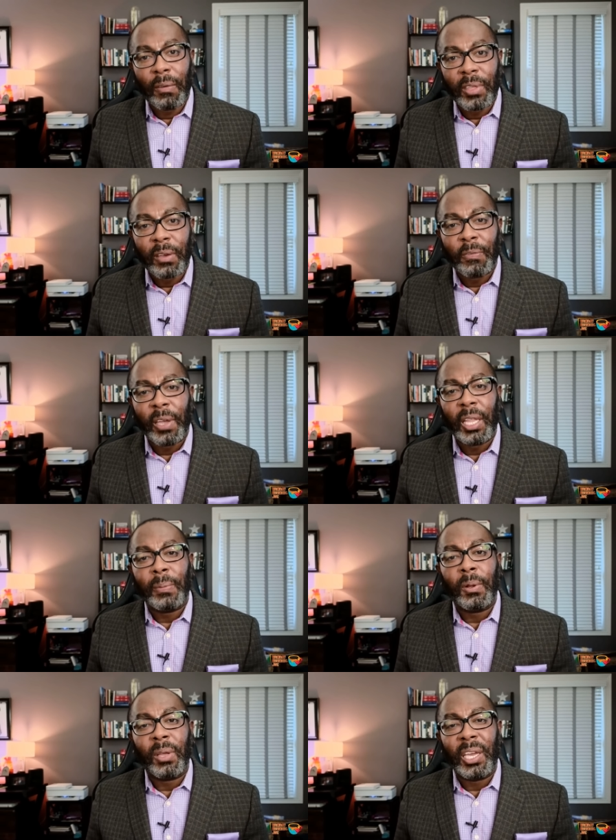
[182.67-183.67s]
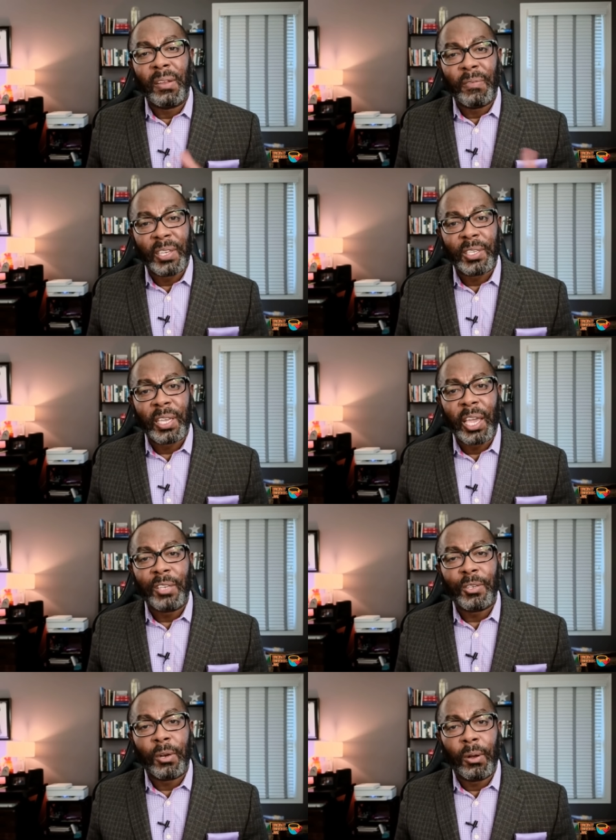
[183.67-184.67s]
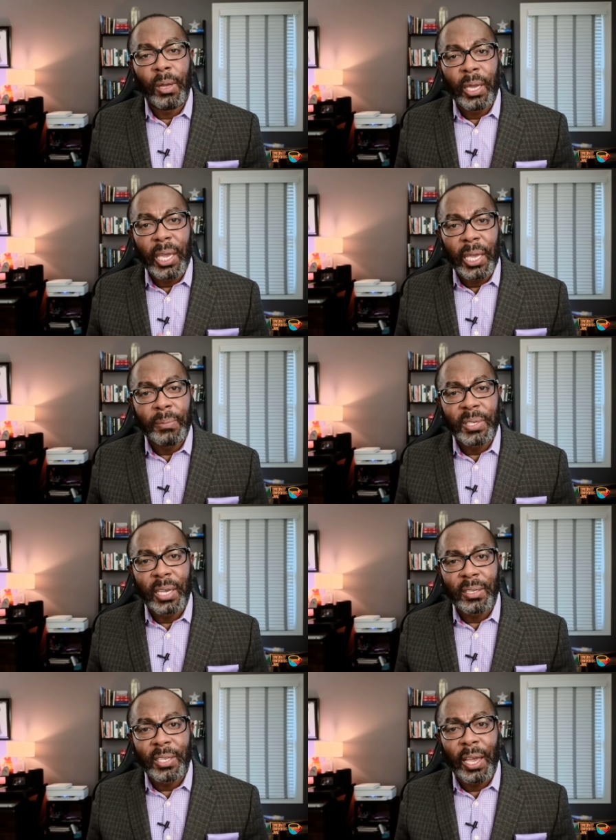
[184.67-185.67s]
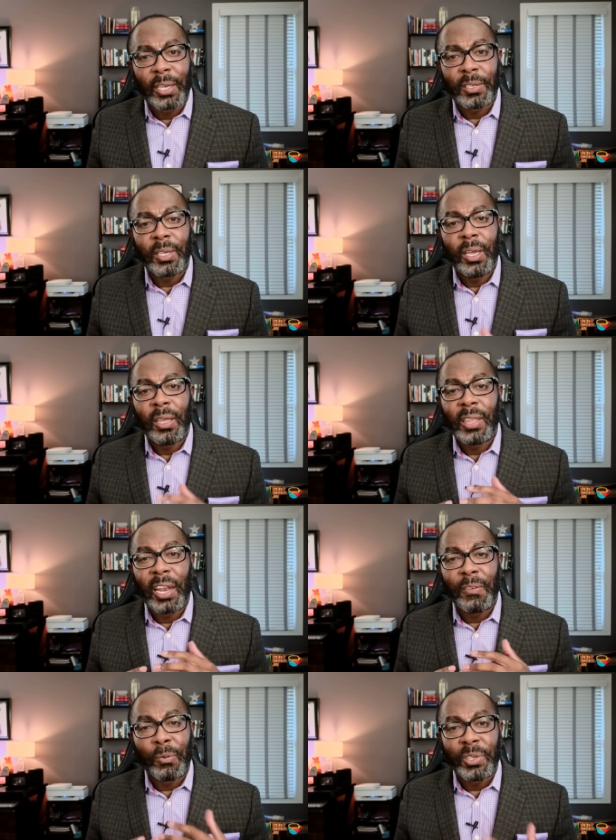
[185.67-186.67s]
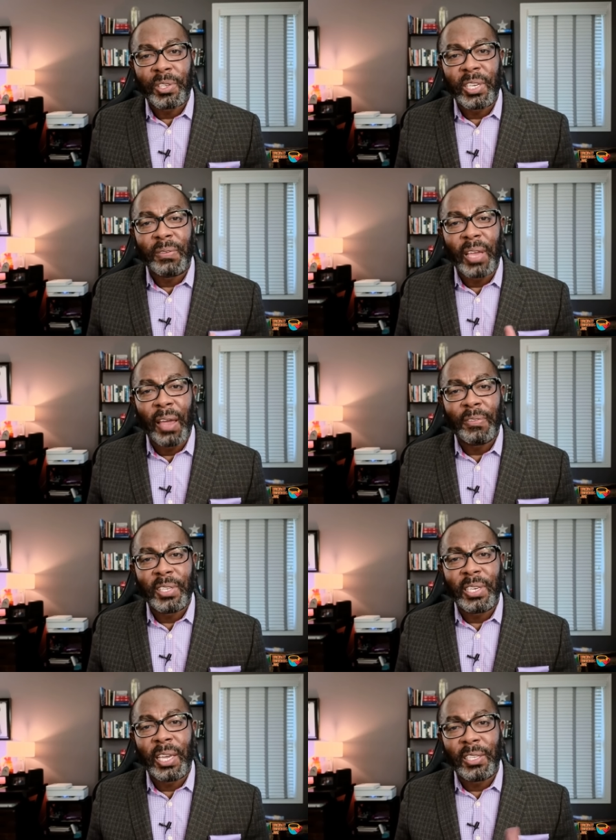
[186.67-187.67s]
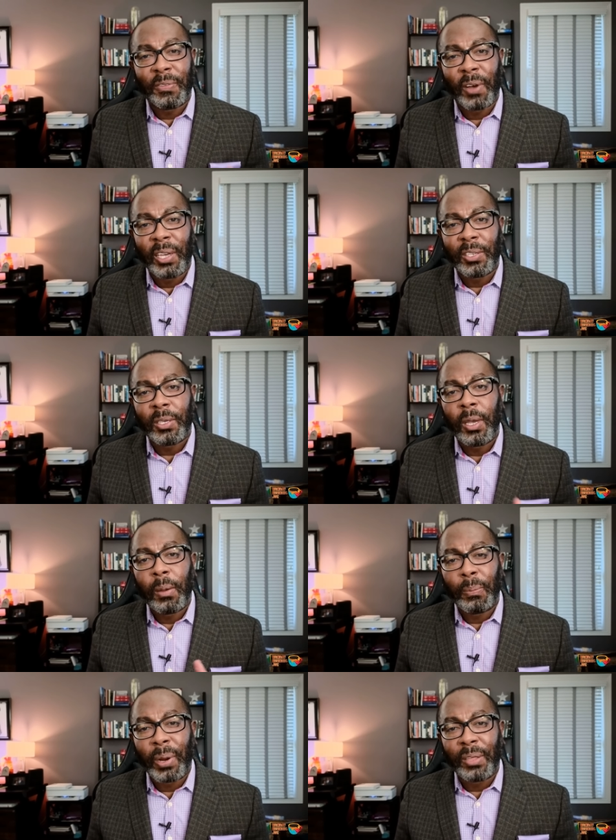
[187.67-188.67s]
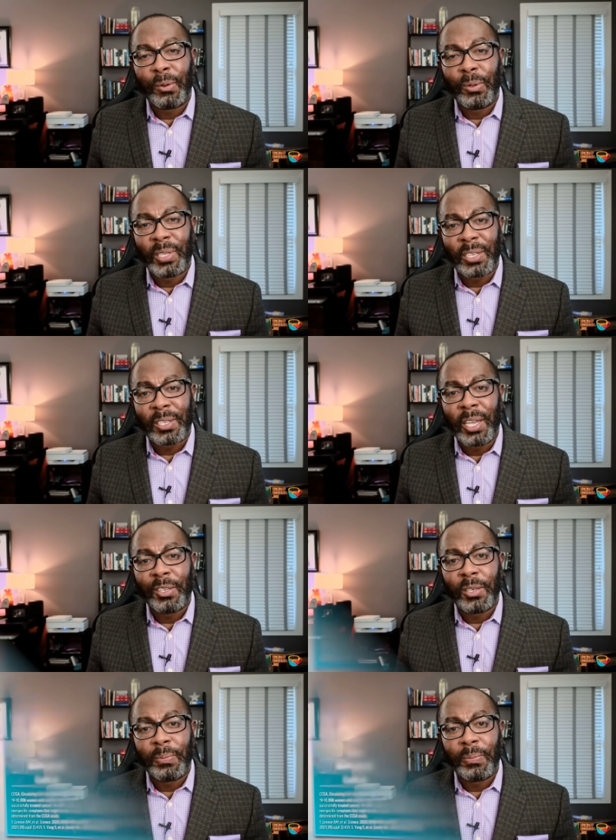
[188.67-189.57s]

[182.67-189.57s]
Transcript: the available and investigational MCED tests that have received FDA device breakthrough designation.